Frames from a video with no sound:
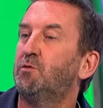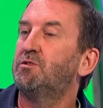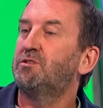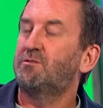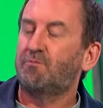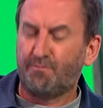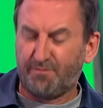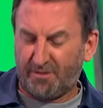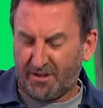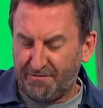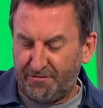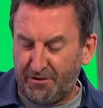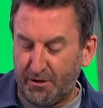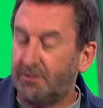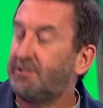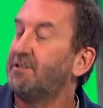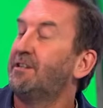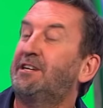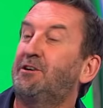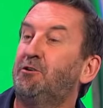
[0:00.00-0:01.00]
was
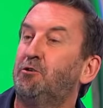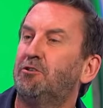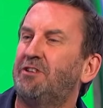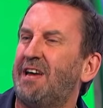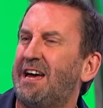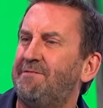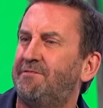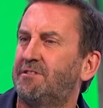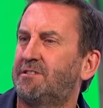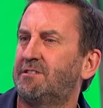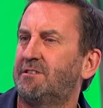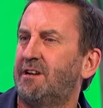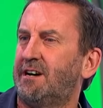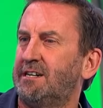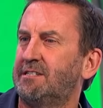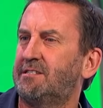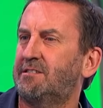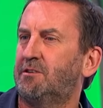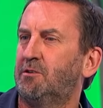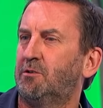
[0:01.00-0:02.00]
confusingly called Everton
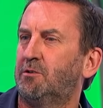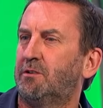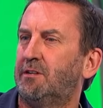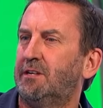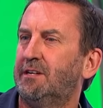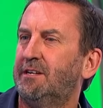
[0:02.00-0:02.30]
High School.